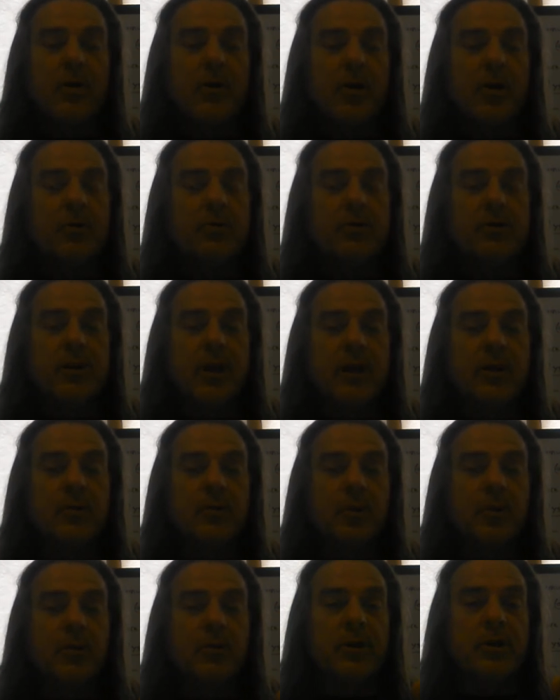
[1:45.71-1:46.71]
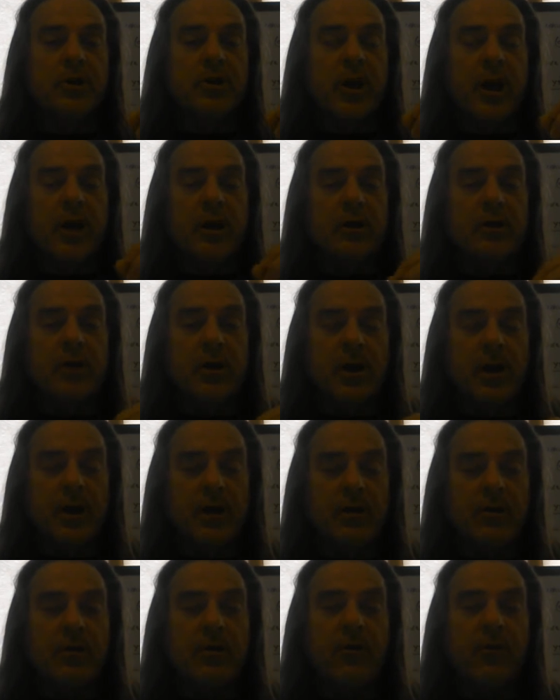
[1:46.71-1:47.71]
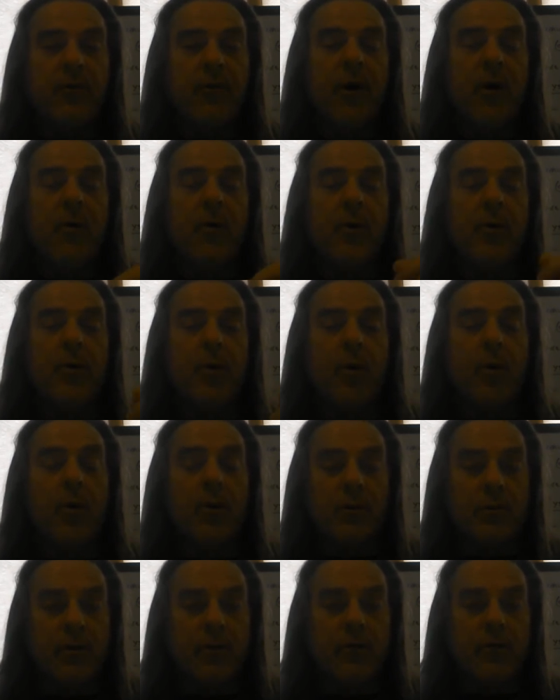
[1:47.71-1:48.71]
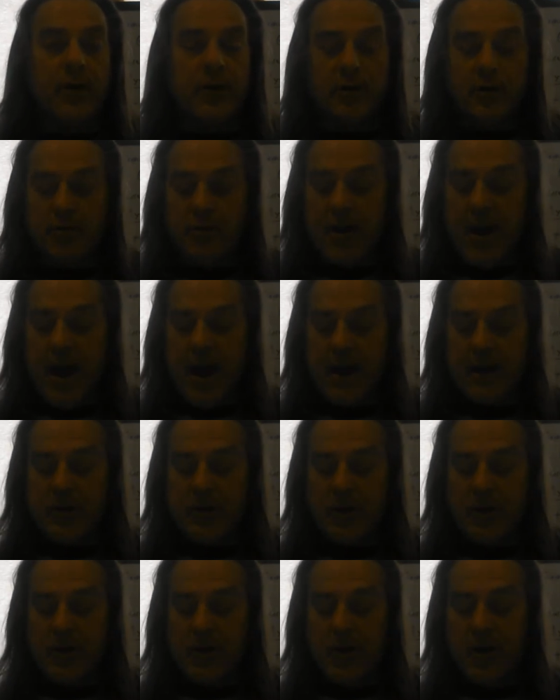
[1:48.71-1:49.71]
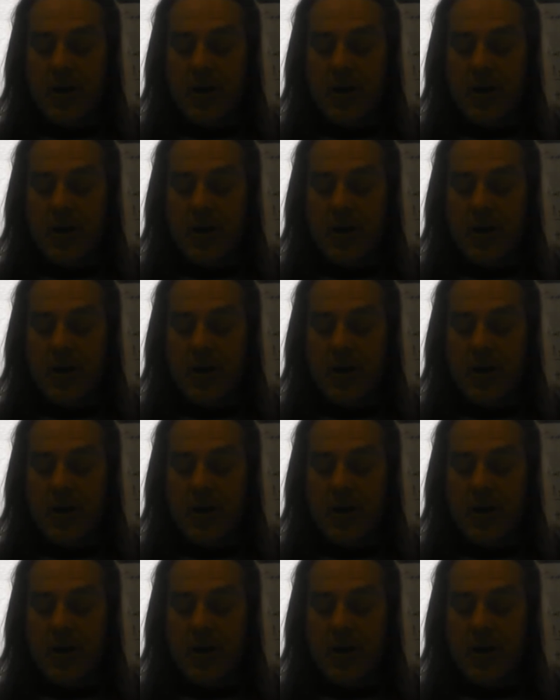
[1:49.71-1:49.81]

Those things would only change either the forward or the reverse reaction.